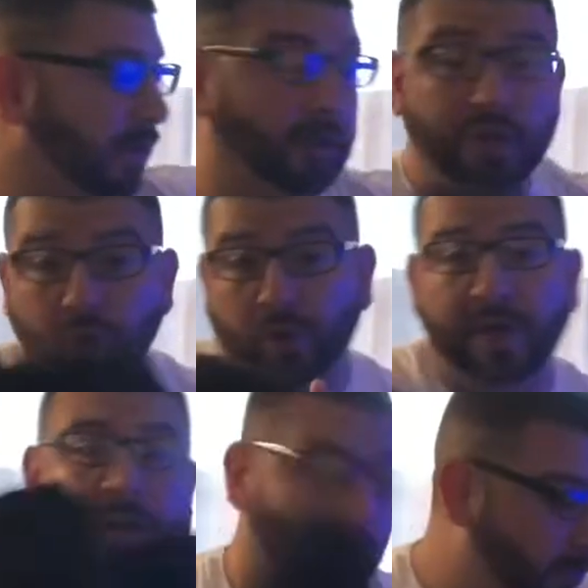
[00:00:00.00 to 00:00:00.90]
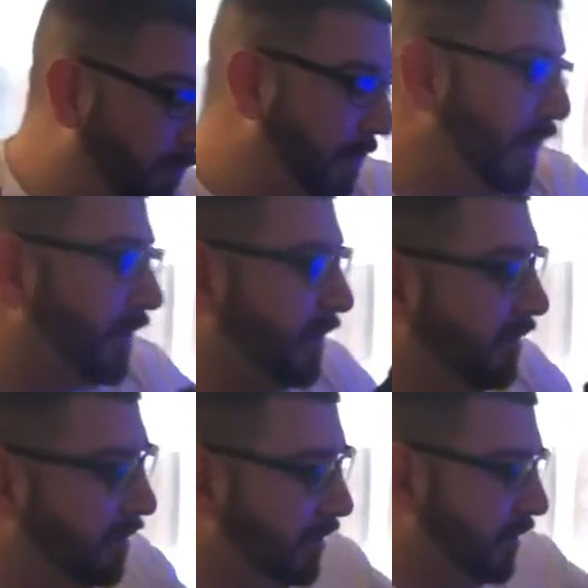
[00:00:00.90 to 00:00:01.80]
or you are now the Wolf Pack.
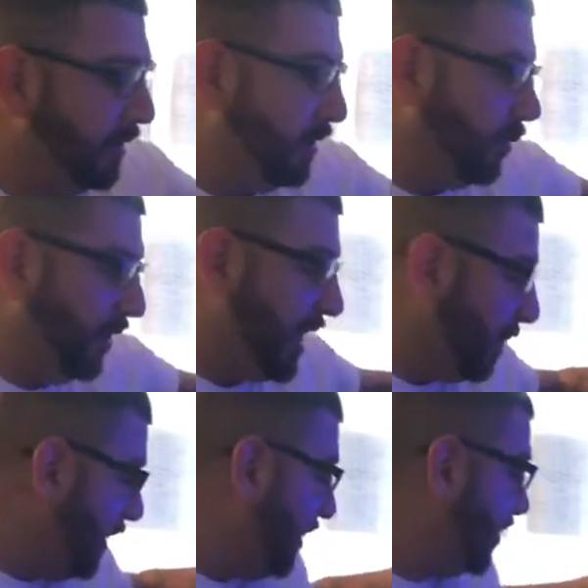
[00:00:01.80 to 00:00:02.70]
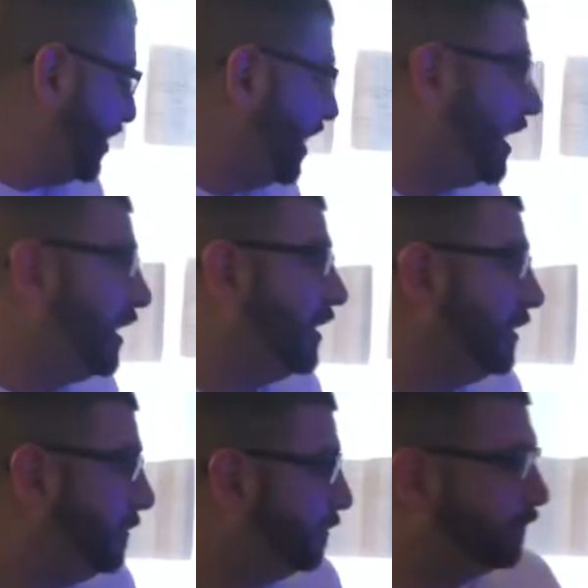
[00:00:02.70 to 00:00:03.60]
With that being said,
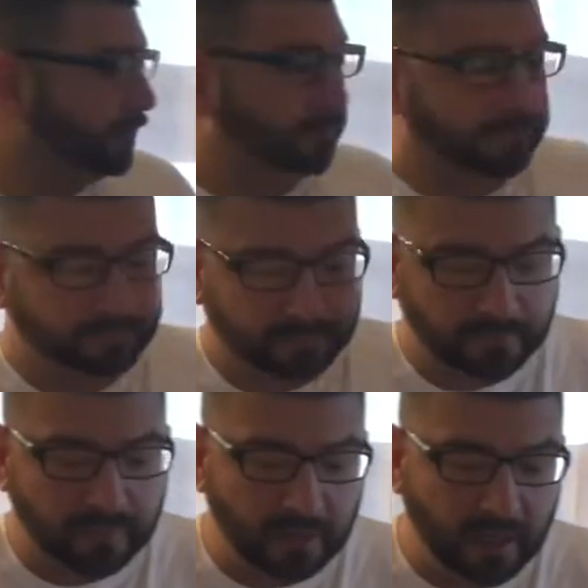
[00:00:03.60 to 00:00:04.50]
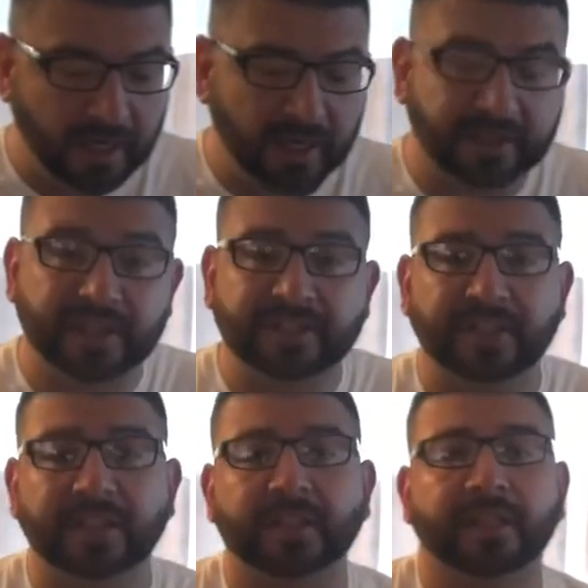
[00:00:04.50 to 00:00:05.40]
I got this
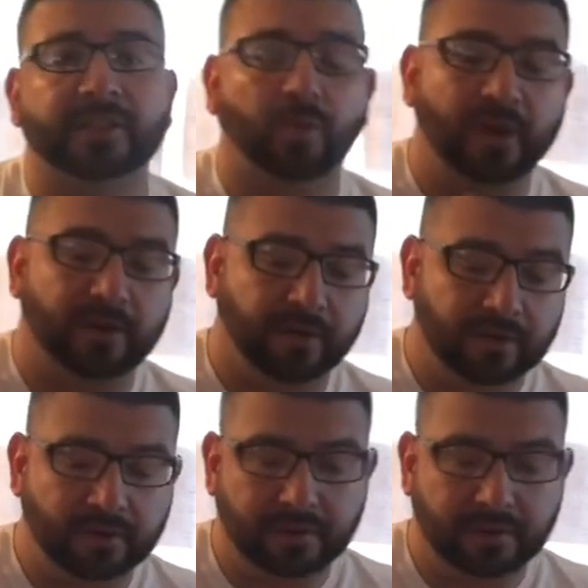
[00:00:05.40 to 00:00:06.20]
in as well.